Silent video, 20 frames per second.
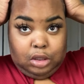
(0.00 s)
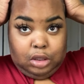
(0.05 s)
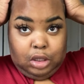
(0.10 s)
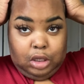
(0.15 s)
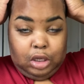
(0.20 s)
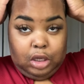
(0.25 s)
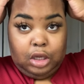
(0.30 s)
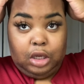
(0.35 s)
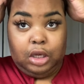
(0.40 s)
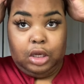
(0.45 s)

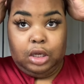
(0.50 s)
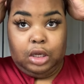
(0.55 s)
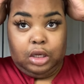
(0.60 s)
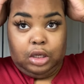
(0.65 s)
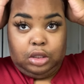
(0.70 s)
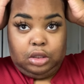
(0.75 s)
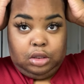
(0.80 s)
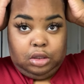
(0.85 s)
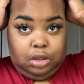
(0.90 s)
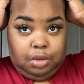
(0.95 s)

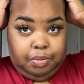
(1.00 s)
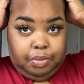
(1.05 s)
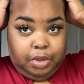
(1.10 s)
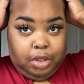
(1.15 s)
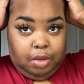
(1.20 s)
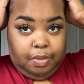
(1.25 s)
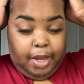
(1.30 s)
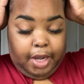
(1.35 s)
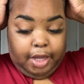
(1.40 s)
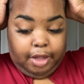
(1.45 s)
and
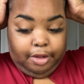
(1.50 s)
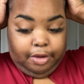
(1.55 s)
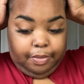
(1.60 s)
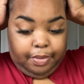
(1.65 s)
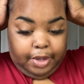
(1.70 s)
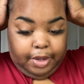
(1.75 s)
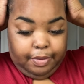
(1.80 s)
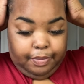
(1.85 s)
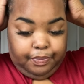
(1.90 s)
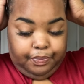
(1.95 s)
pull it back a little
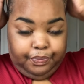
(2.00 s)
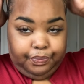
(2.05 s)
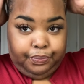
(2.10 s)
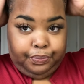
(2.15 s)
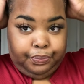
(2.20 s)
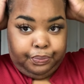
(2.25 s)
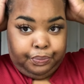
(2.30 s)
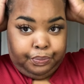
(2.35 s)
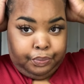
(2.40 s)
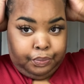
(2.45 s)
bit
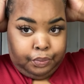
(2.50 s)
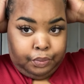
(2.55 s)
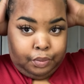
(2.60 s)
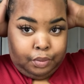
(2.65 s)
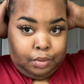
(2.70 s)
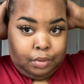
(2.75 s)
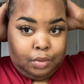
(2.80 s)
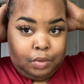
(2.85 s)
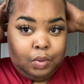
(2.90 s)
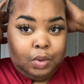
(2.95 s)

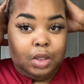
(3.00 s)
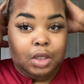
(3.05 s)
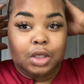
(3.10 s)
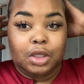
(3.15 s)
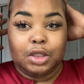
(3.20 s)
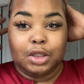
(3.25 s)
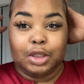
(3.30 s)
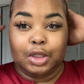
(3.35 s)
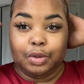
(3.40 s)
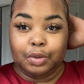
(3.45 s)

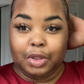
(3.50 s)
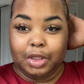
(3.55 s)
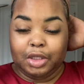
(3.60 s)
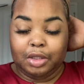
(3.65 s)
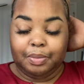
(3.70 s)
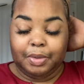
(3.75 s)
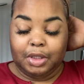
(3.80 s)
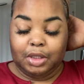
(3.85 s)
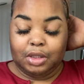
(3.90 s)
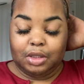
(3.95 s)
because it don't need
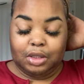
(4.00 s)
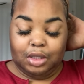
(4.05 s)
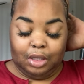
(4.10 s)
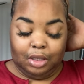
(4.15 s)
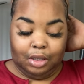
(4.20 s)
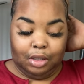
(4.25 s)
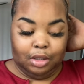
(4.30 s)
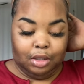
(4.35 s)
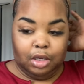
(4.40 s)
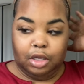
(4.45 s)
to be
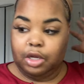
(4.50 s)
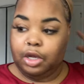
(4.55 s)
seen.